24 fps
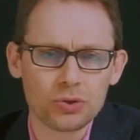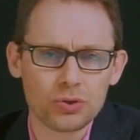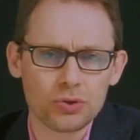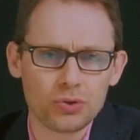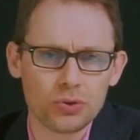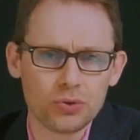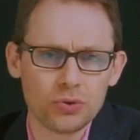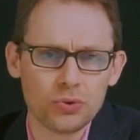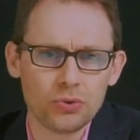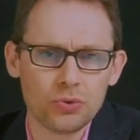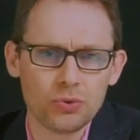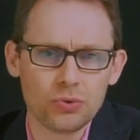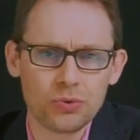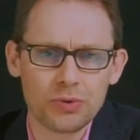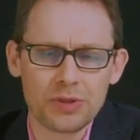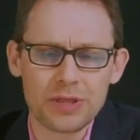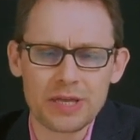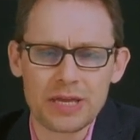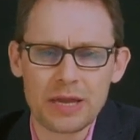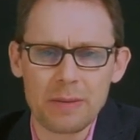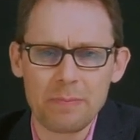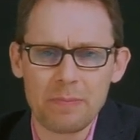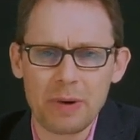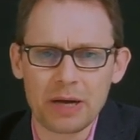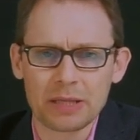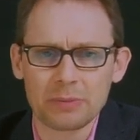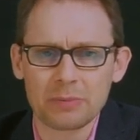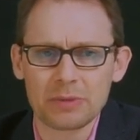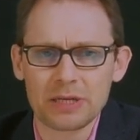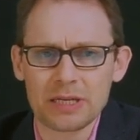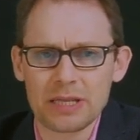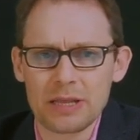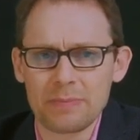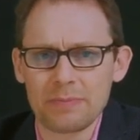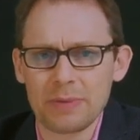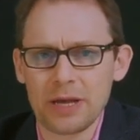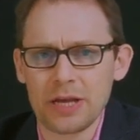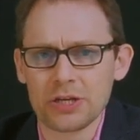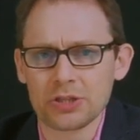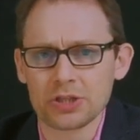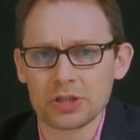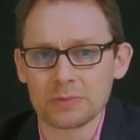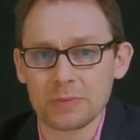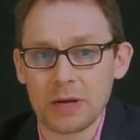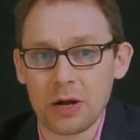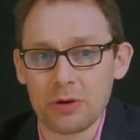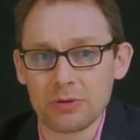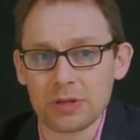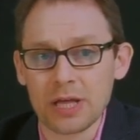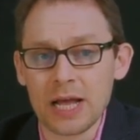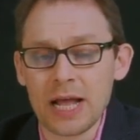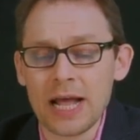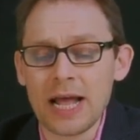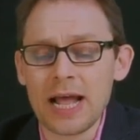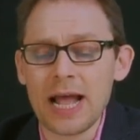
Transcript: to the abutment in the patient's mouth.